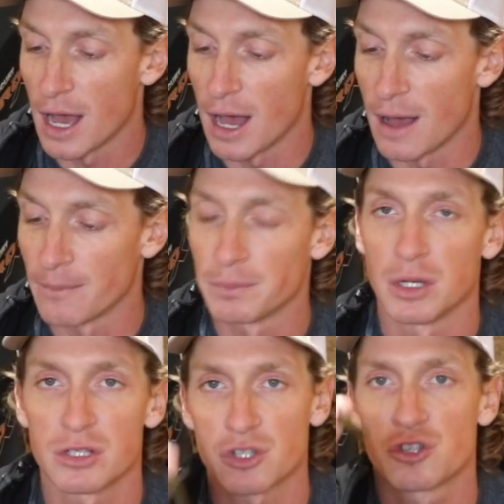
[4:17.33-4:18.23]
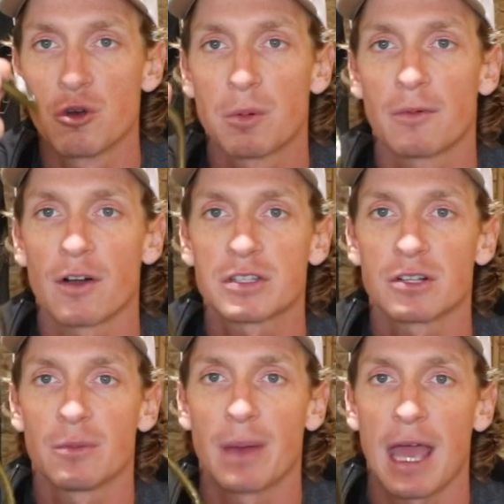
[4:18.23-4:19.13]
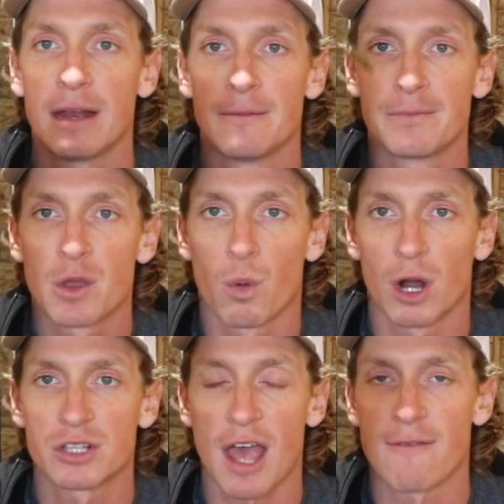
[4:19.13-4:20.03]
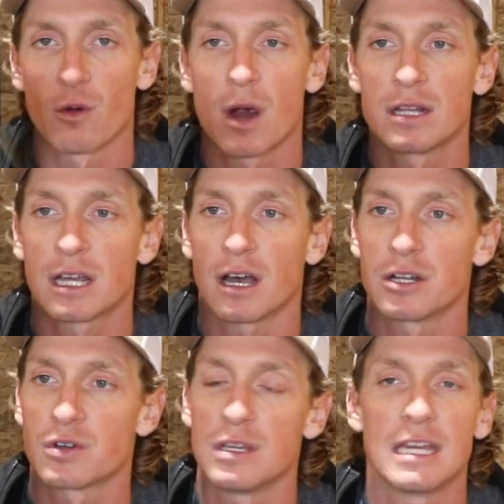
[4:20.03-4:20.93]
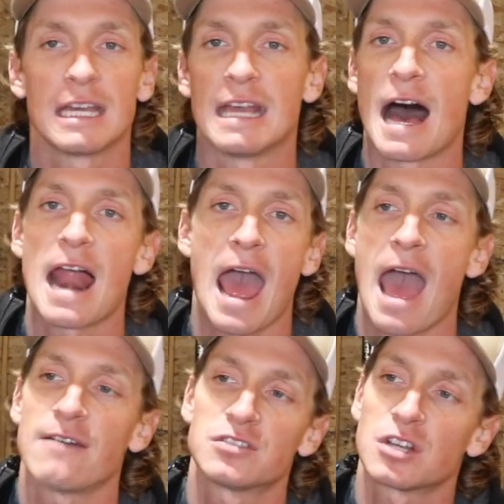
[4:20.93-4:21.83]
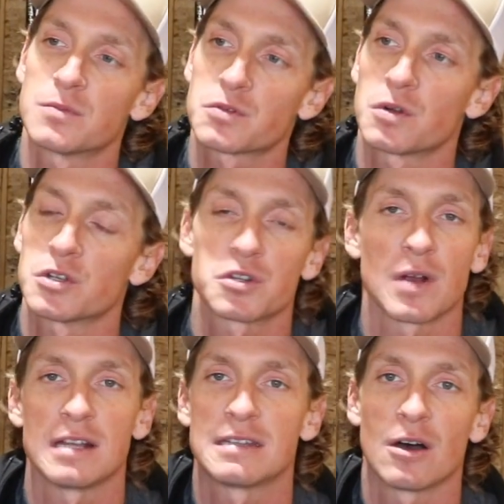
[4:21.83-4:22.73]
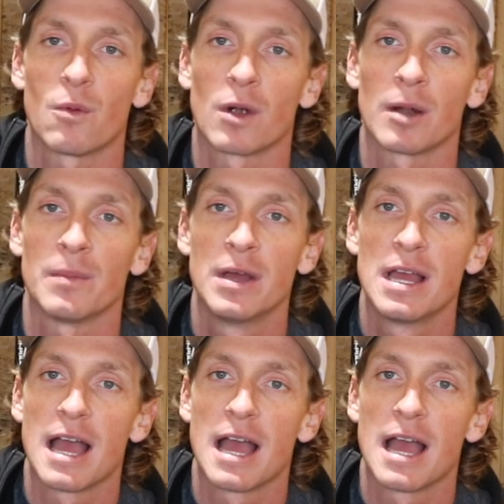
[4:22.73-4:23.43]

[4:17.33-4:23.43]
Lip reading: But it's a super versatile bait, works everywhere in the country. You gotta have some sort of straight tail worm.